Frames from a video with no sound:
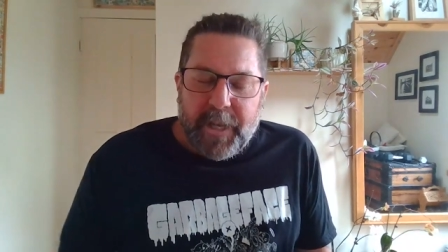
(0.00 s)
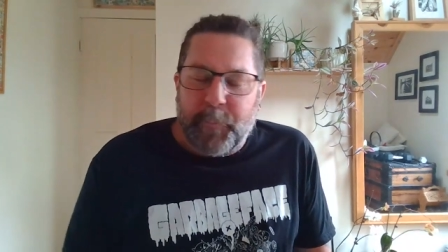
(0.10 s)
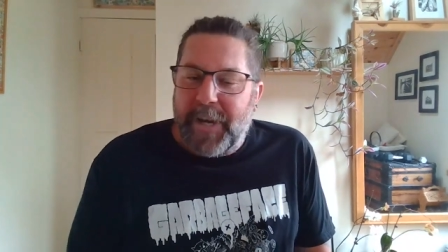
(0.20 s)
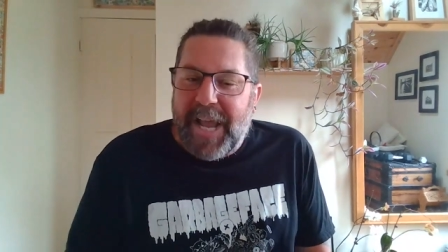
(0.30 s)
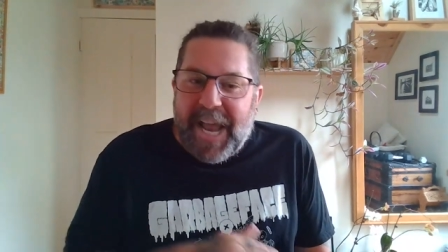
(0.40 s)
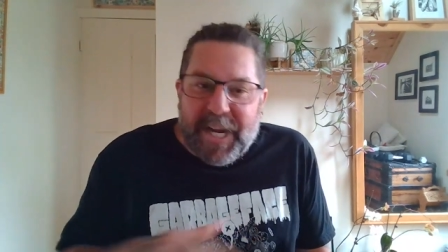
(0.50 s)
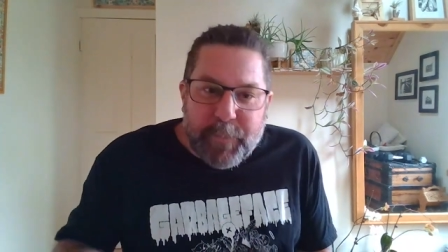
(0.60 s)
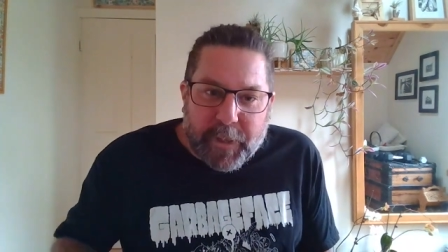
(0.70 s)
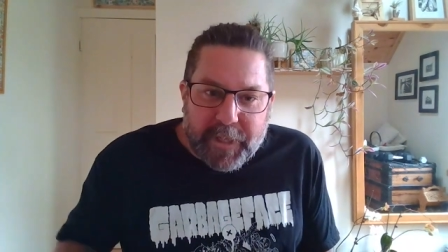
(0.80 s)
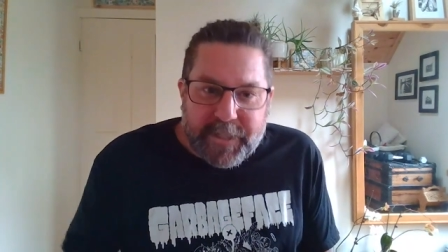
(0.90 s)
And when
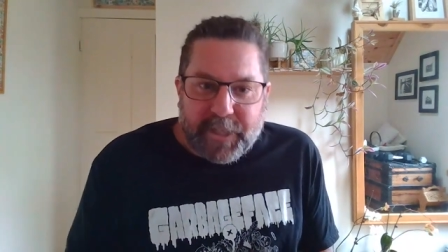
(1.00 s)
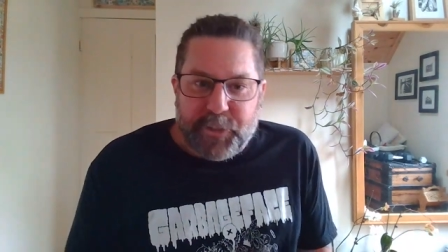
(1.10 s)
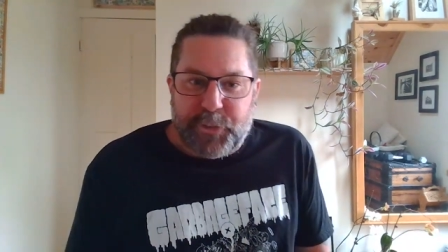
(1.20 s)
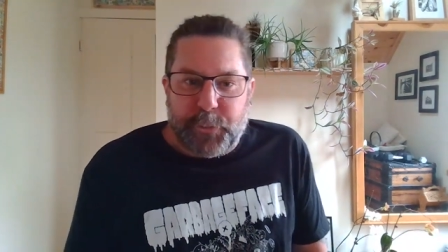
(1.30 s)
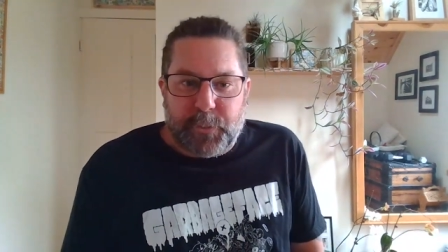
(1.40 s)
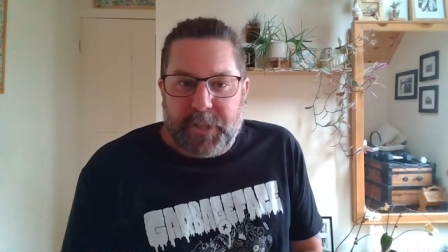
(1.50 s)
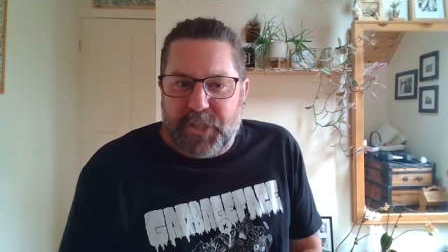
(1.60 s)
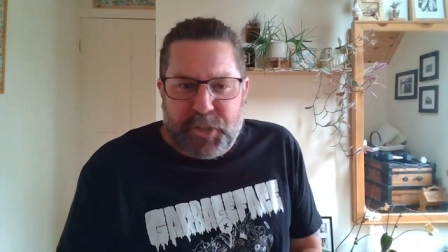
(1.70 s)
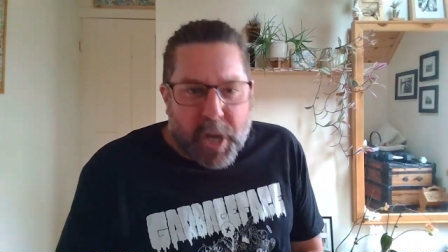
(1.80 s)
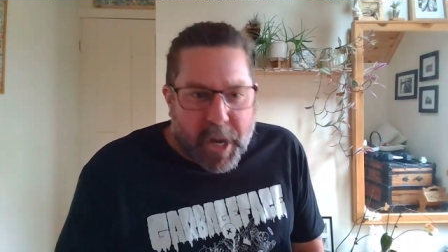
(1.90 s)
anybody mm-hmm. tells you to
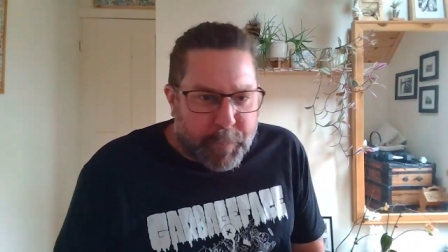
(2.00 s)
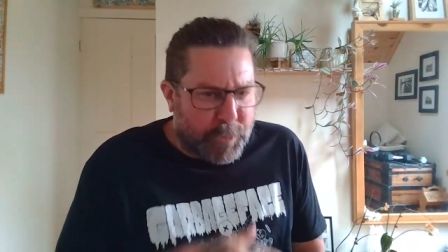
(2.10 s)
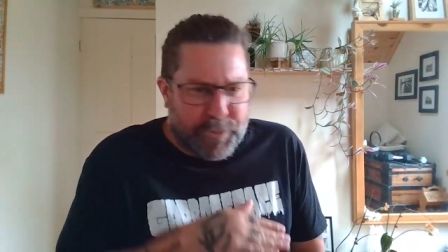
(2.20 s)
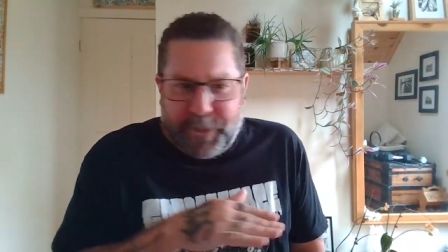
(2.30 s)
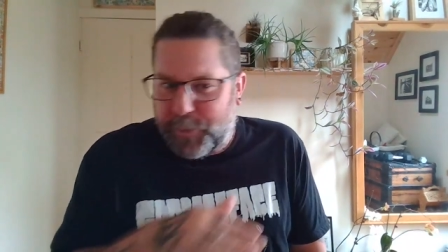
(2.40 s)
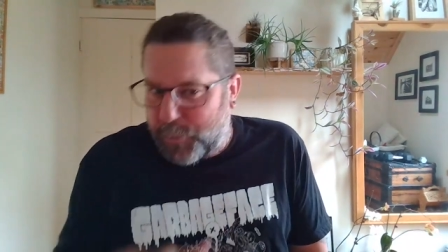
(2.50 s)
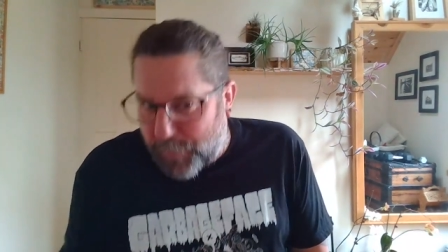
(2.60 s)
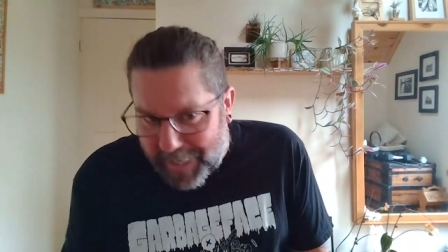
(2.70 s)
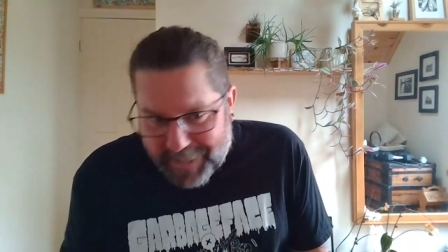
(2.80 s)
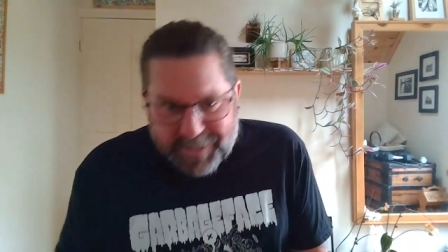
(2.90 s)
stop or that you're
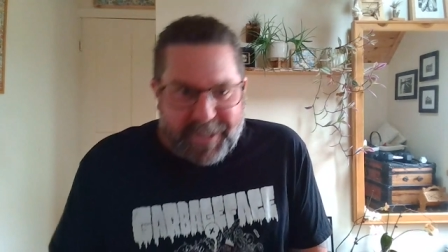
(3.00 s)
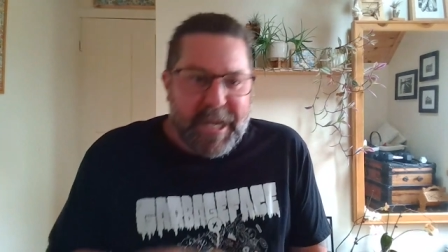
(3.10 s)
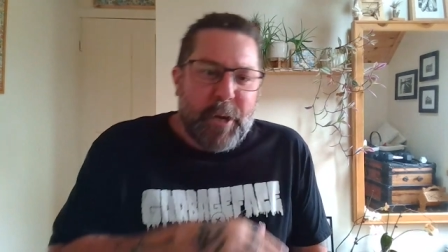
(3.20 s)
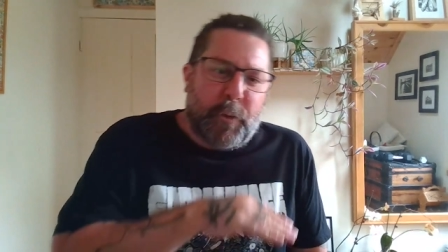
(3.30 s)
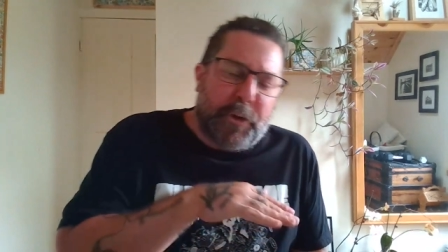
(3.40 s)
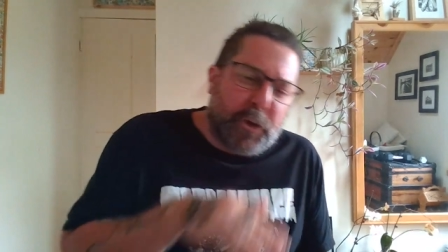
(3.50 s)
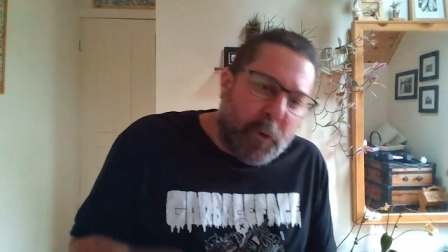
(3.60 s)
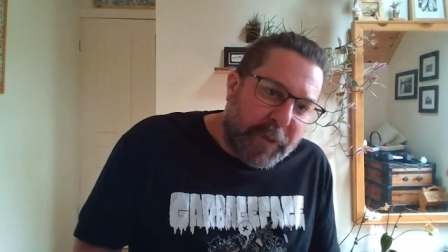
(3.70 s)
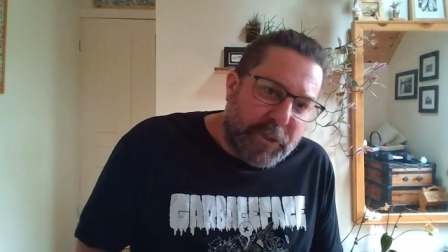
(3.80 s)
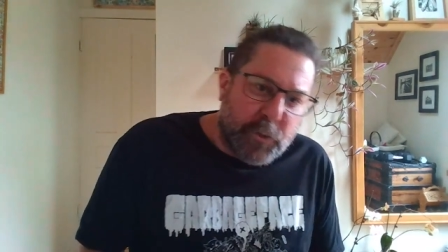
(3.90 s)
crazy or you're
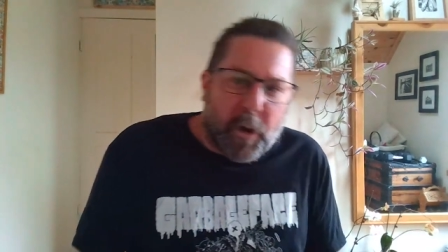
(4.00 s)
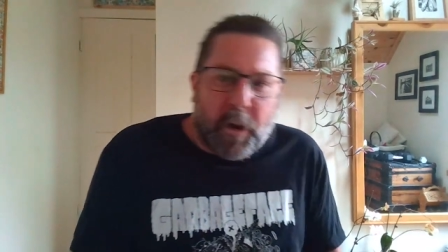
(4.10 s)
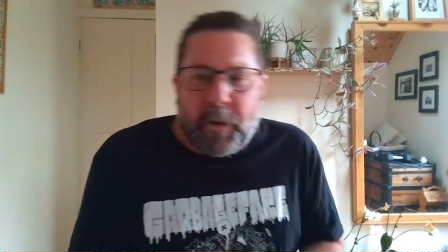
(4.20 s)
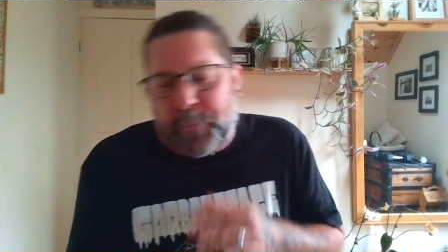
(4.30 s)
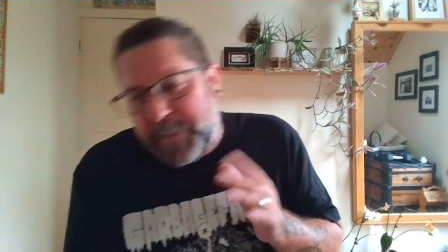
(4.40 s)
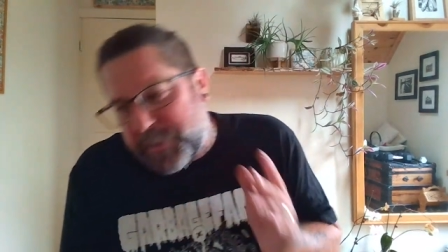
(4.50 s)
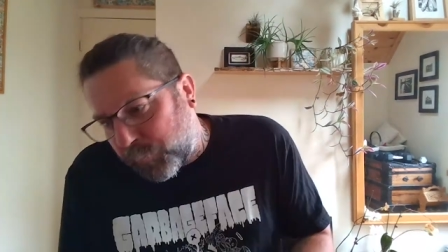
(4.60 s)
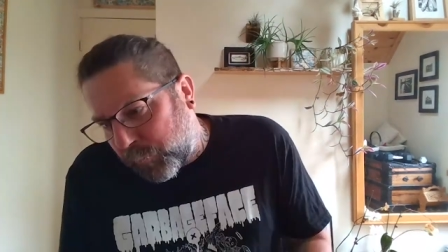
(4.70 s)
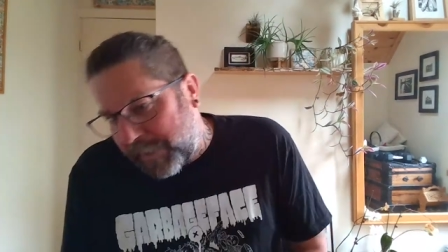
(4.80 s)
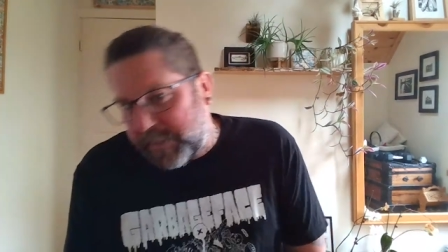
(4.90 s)
going too hard or it's
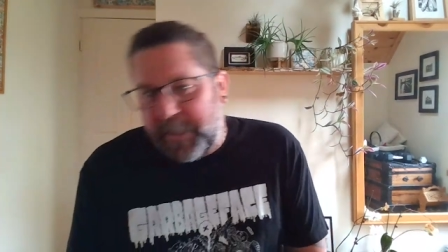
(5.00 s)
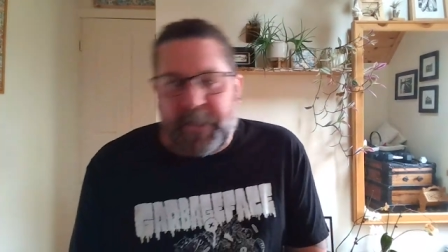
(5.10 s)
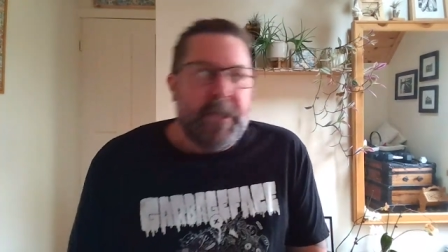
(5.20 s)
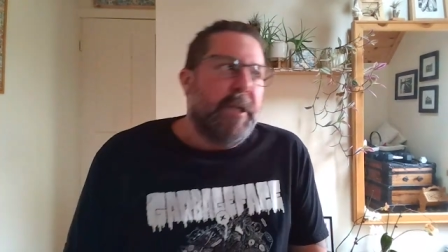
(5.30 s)
risky,